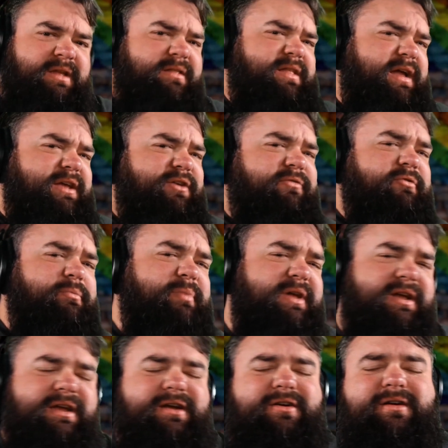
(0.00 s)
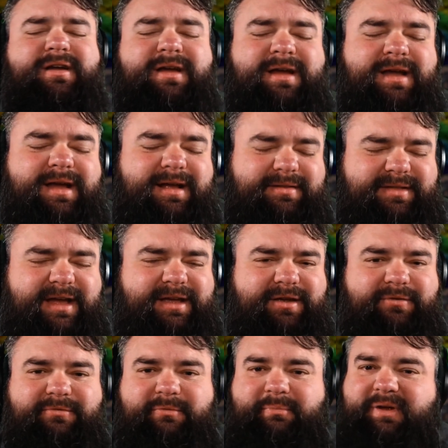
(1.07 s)
Thank you for being here, and thank
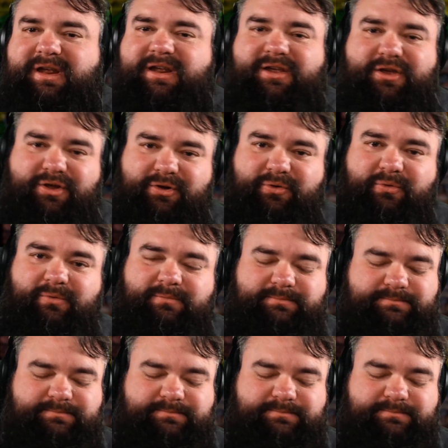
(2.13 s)
you for being you.